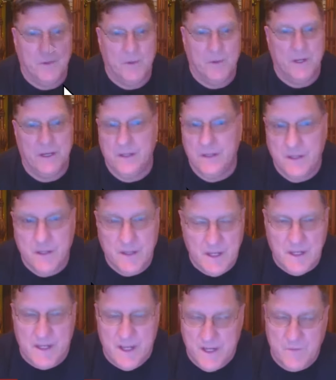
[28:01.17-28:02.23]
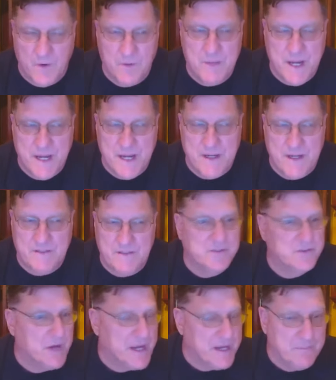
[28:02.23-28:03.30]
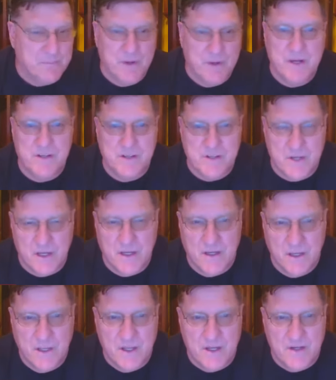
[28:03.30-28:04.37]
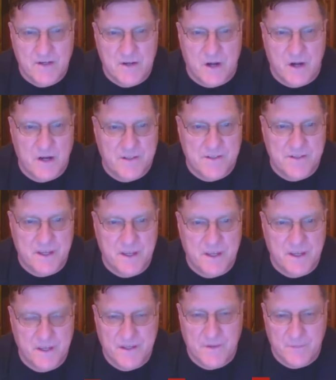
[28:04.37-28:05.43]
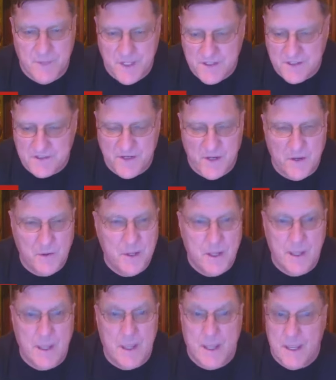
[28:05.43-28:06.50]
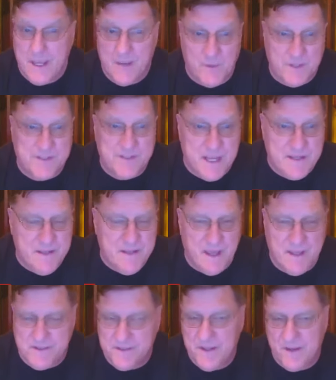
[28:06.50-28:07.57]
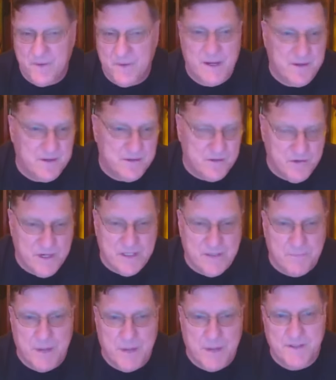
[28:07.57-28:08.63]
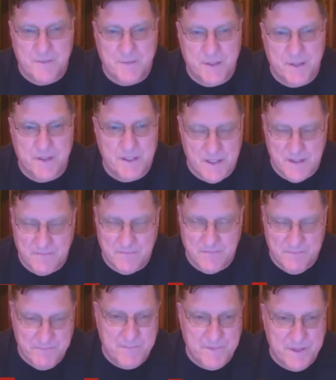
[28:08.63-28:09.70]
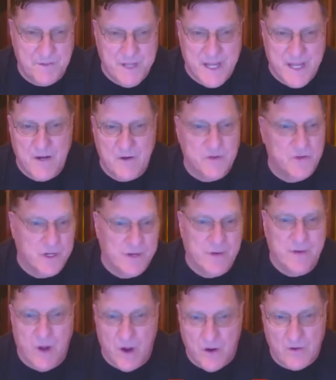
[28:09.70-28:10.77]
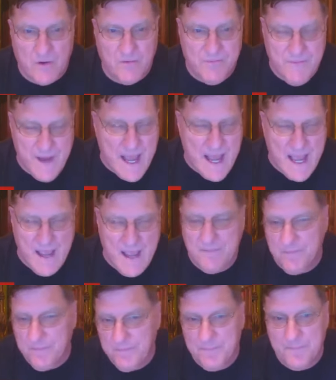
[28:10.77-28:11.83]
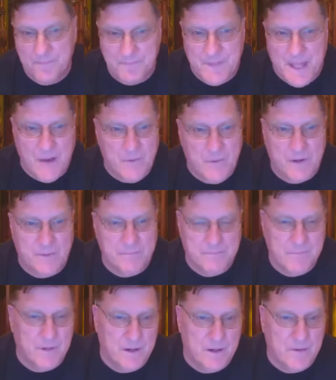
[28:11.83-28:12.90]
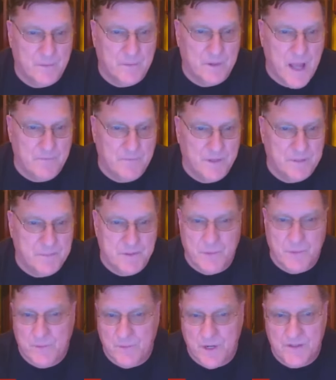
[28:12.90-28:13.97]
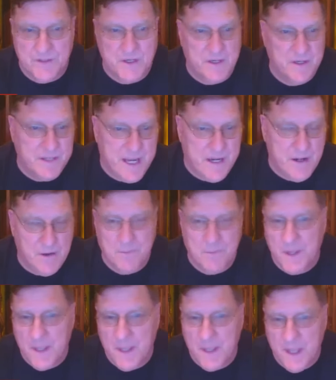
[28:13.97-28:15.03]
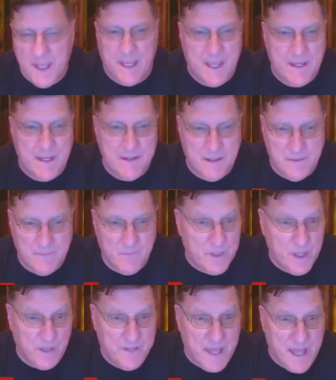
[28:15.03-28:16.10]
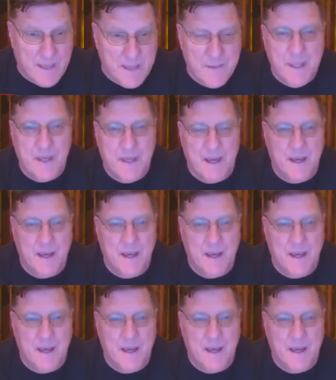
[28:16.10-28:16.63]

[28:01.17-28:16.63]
Other one in Romania to strike British targets in the region. So, and once that does, then we create the possibility of NATO in Article 5. Now we're conflict between Russia and NATO, and we all die.